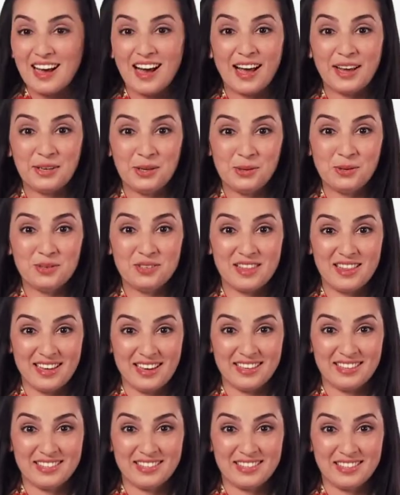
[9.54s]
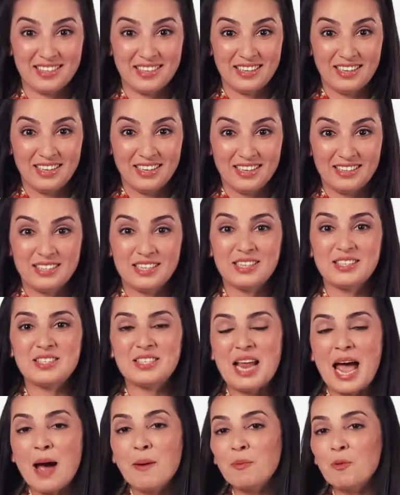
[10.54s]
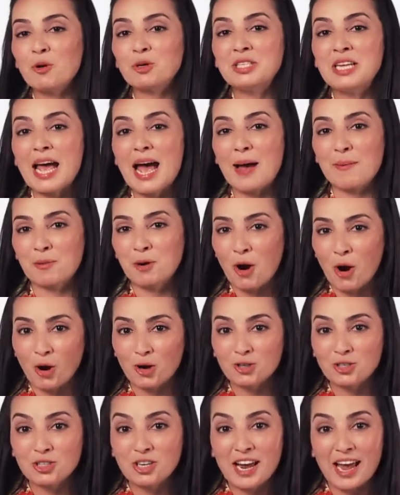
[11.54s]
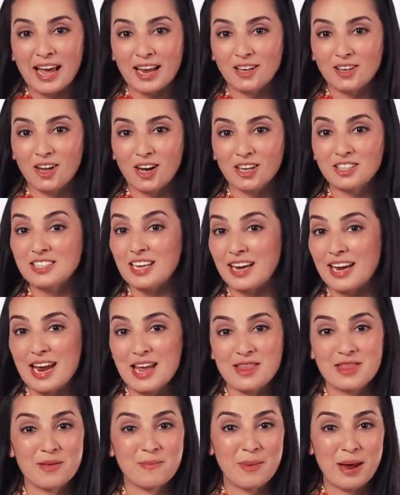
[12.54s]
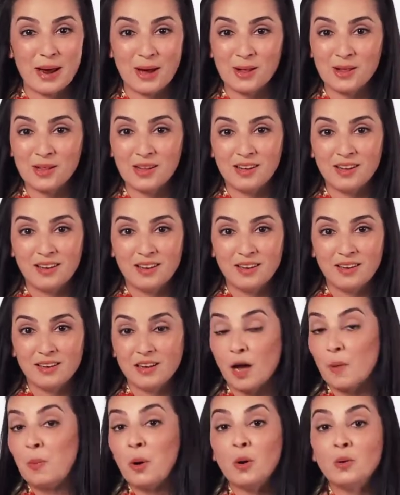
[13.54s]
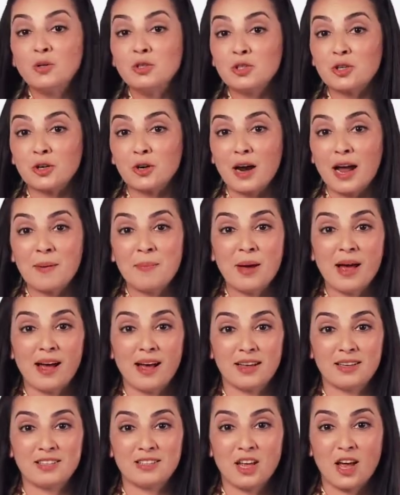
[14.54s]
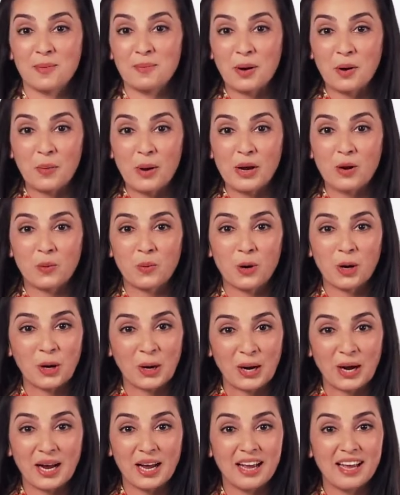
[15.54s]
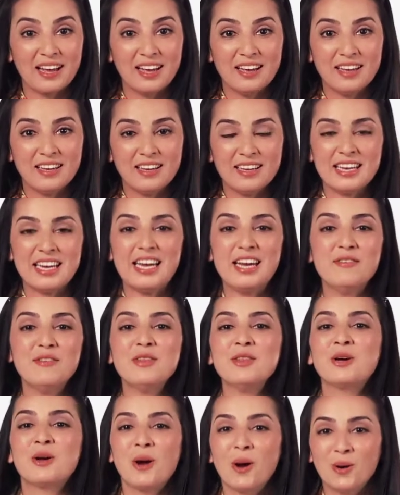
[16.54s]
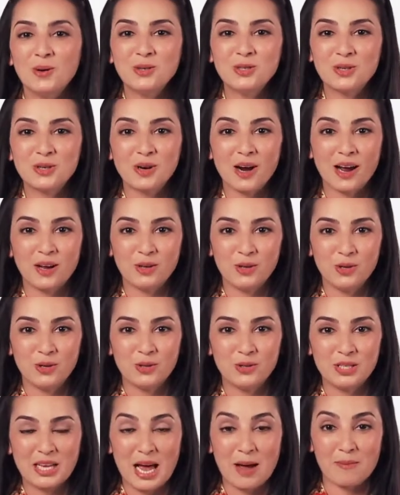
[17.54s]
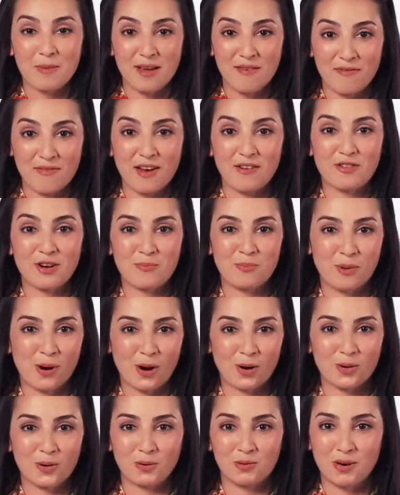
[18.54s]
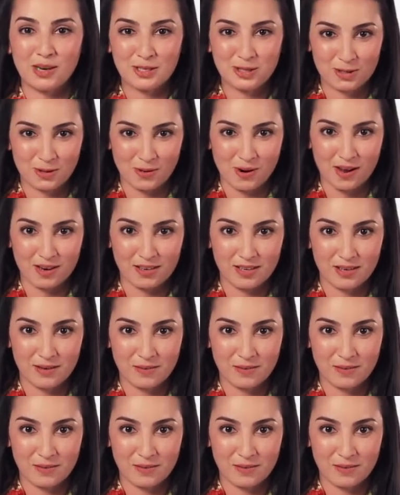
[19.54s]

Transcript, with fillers: I use this to snap or tap cards or catalogs I get in the mail, a poster I pass on my way to work, even the coaster I use at my favorite bar or restaurant.